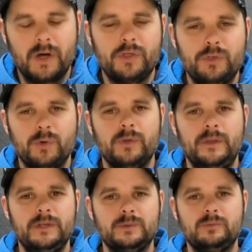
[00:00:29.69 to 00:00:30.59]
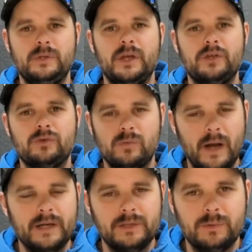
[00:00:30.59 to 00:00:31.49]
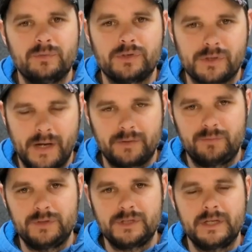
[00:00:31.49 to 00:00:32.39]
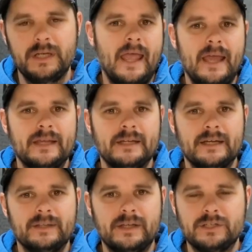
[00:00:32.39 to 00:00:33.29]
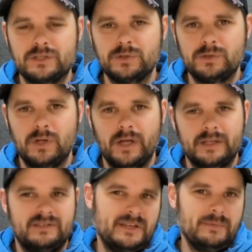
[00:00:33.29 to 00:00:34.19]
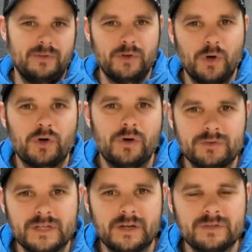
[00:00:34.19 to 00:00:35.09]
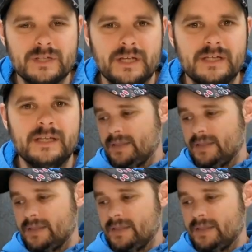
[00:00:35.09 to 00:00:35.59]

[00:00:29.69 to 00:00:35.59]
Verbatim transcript: I thought these would be a great lure for trout fishing, and they just look like some of the knockoffs that I've seen.